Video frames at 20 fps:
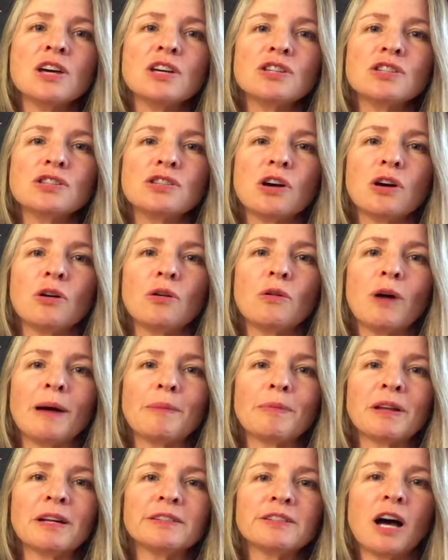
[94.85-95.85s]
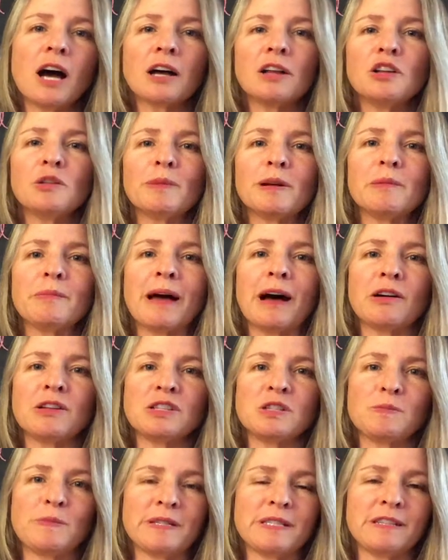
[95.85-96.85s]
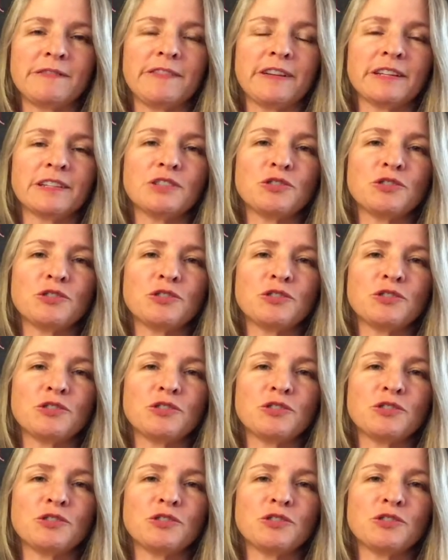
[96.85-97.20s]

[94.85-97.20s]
So I'm going to talk a little bit about specific